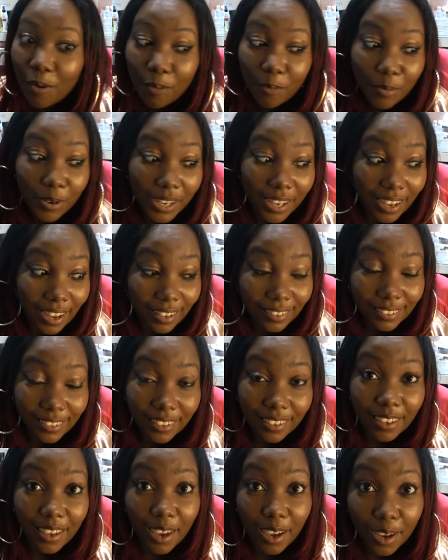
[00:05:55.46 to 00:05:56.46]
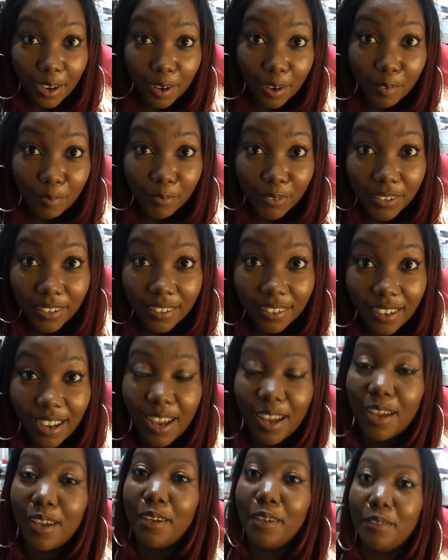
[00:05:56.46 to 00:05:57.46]
we got the camera.
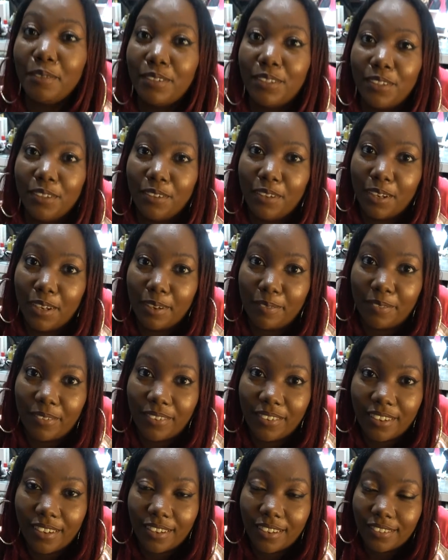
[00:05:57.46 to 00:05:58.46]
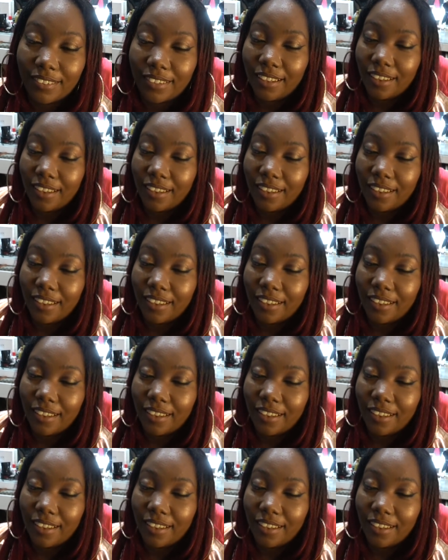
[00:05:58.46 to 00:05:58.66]
I am so happy, you guys.